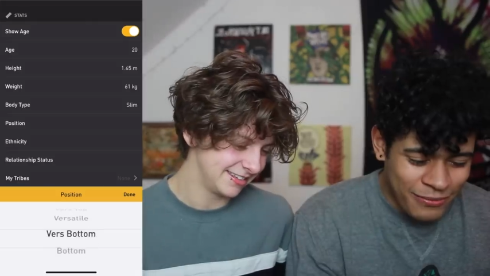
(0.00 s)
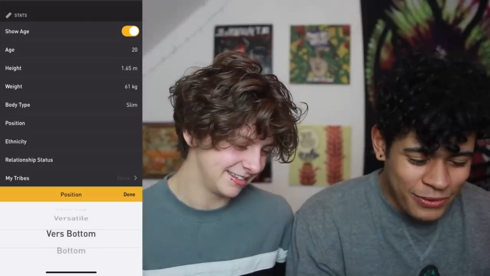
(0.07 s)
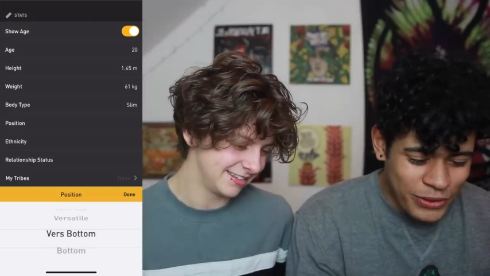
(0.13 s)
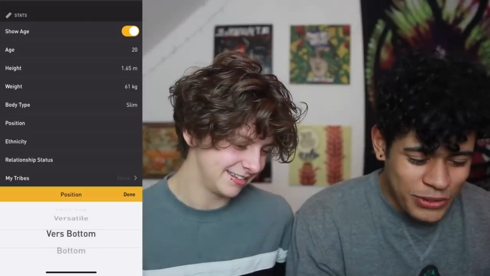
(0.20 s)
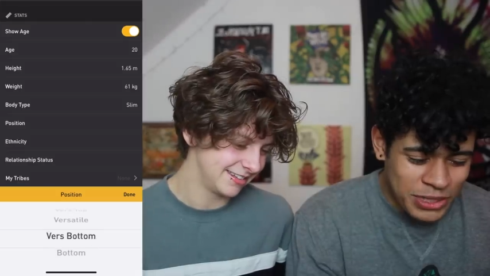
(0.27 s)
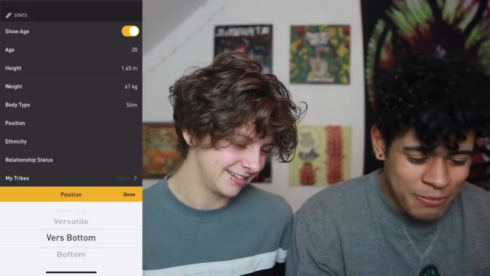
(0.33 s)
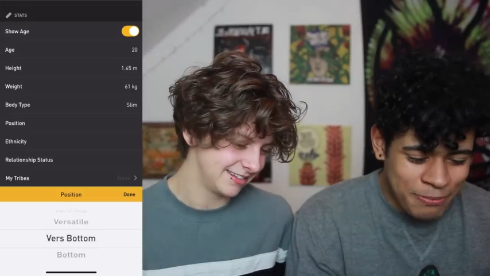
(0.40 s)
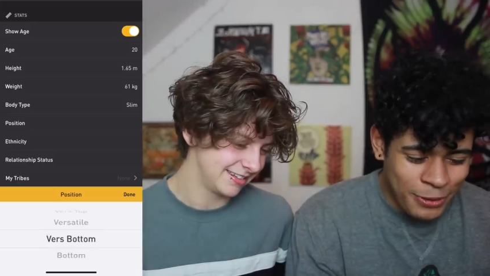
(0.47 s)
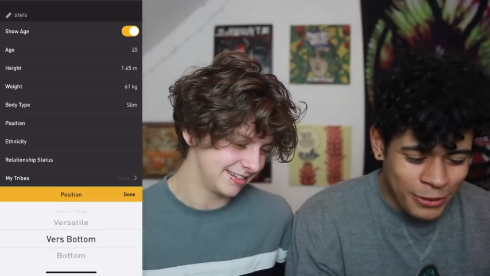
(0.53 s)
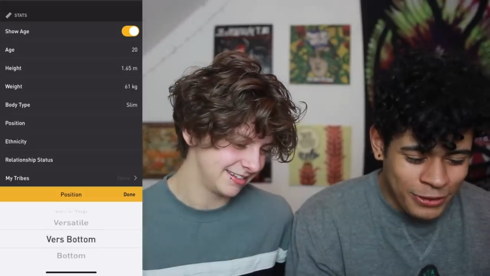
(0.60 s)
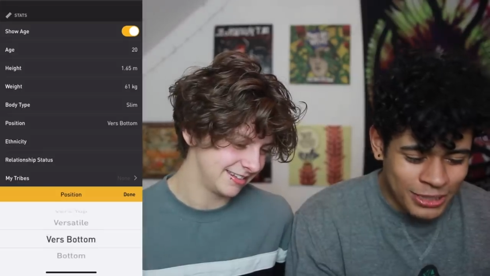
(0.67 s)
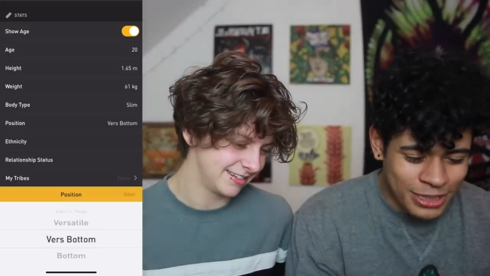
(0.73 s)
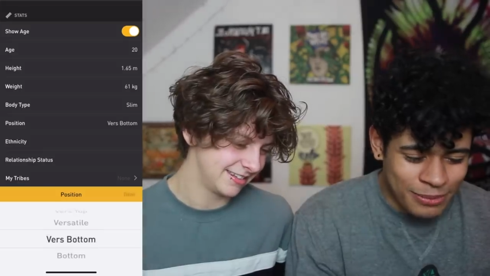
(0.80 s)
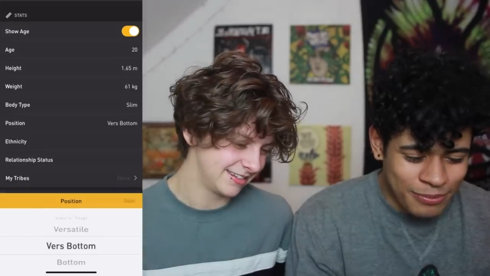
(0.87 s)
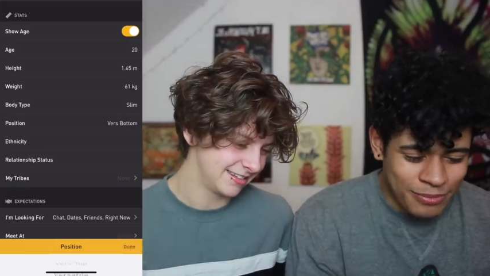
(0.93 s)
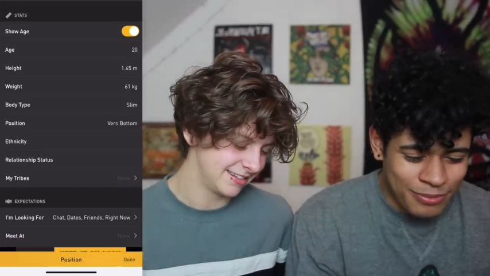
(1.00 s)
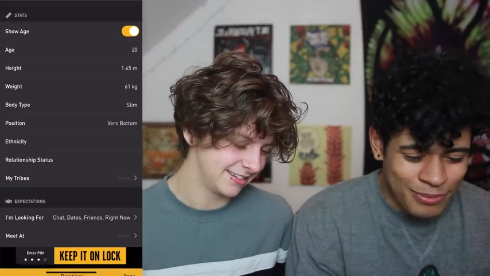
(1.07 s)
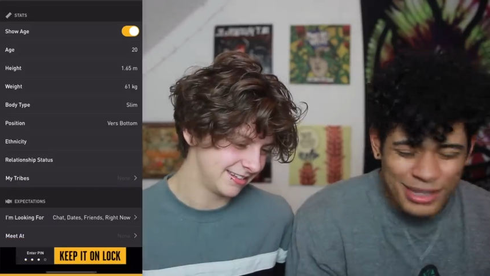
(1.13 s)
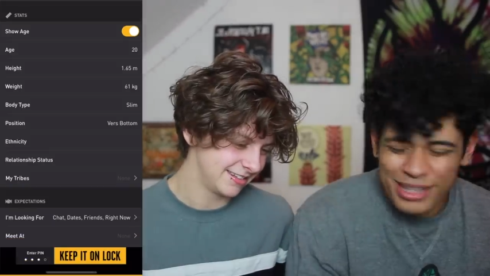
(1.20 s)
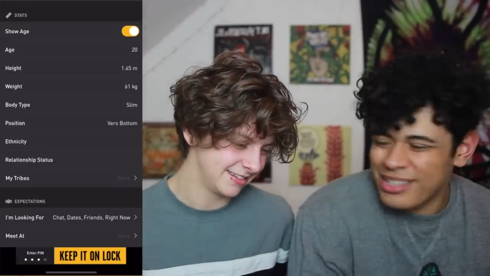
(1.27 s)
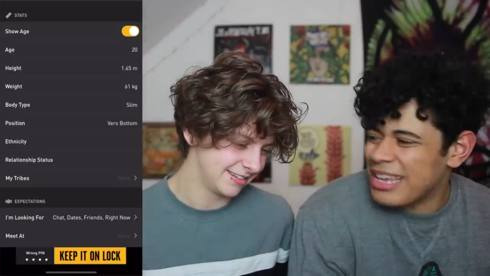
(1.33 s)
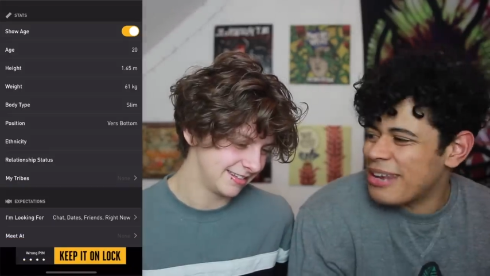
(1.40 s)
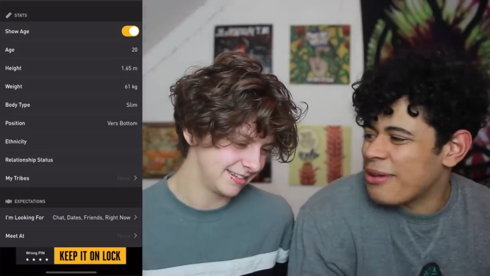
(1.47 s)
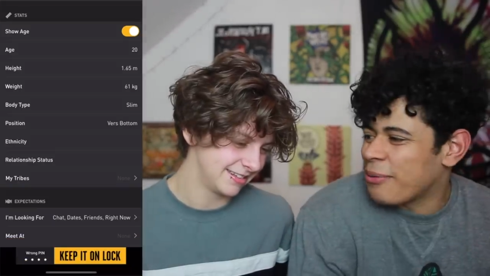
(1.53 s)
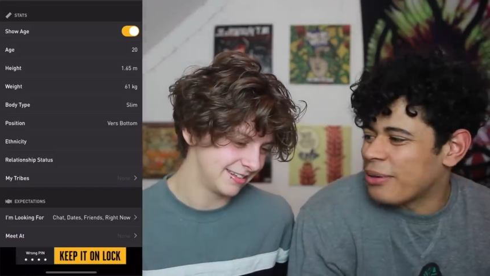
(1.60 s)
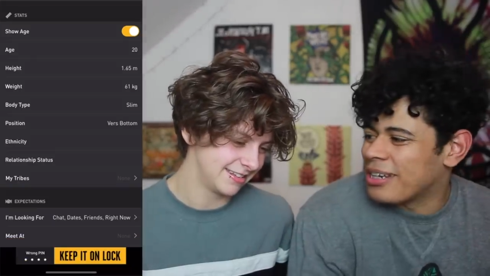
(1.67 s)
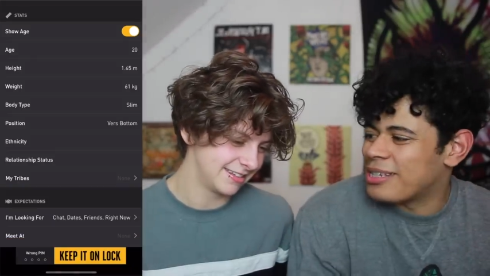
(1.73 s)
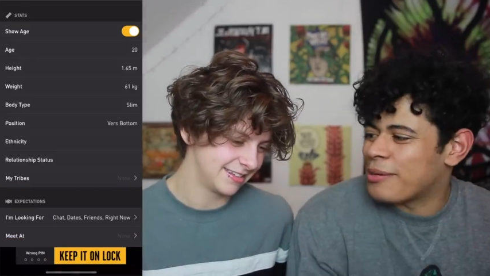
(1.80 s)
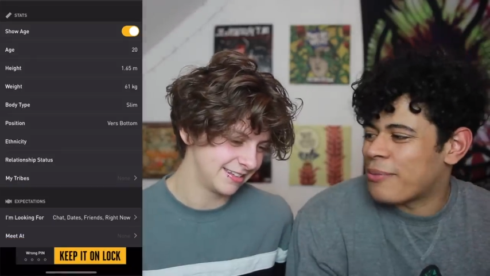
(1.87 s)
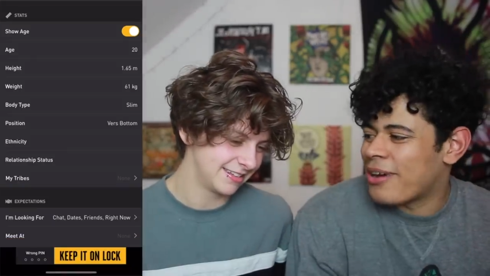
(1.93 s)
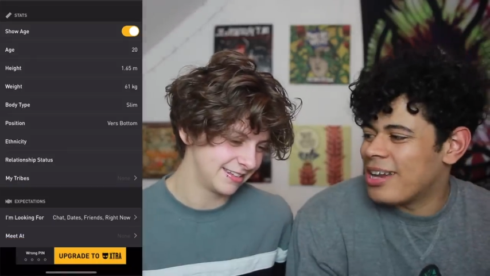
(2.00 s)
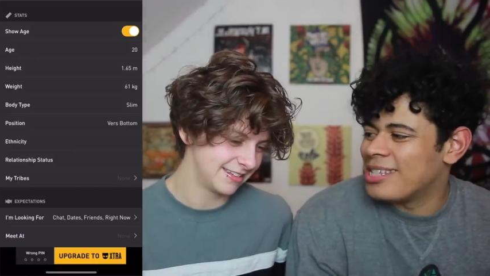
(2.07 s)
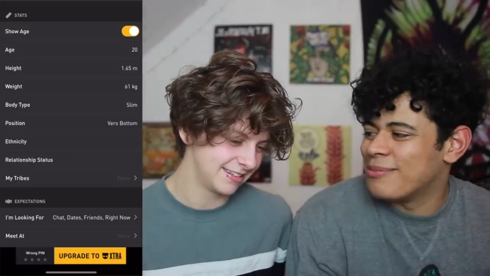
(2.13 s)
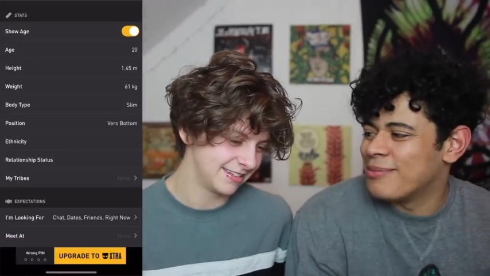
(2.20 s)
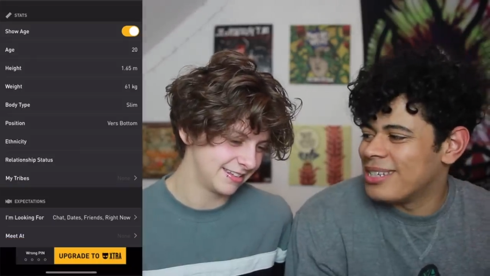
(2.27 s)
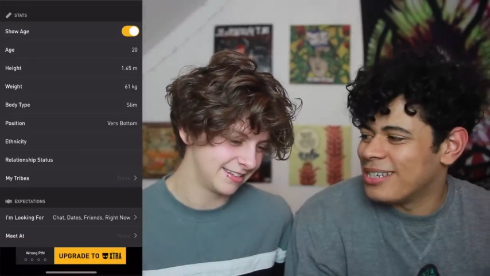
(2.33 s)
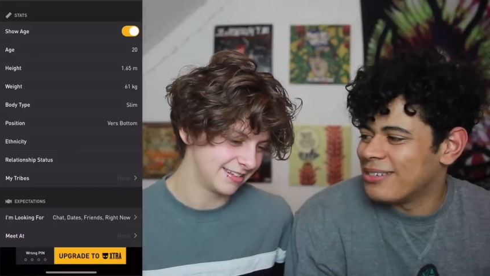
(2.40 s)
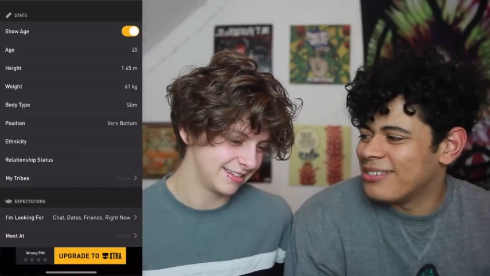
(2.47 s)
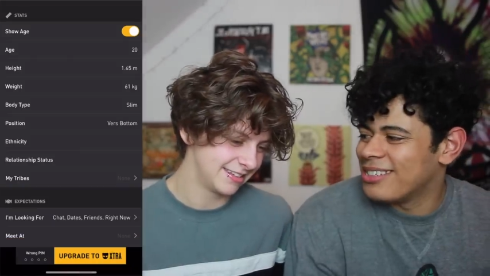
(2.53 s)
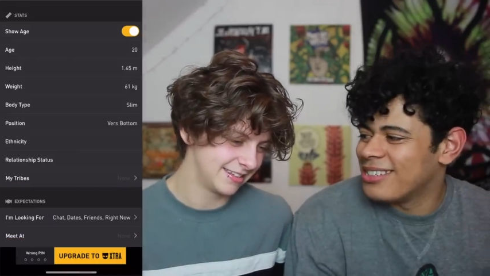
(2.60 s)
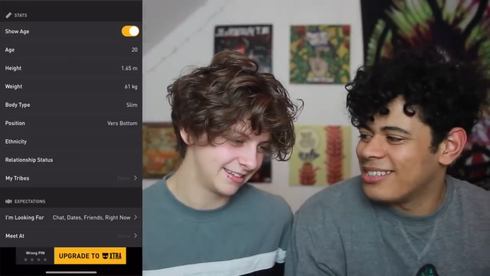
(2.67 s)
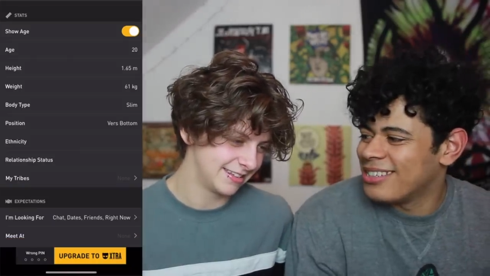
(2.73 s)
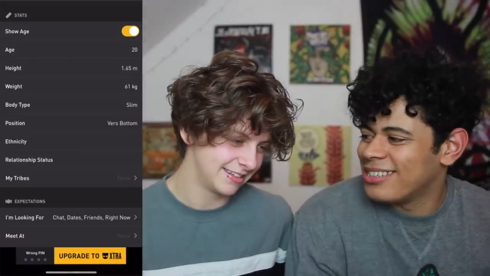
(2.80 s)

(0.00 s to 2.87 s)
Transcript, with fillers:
Speaker 1: verse bottom. Because anyone can surprise themselves.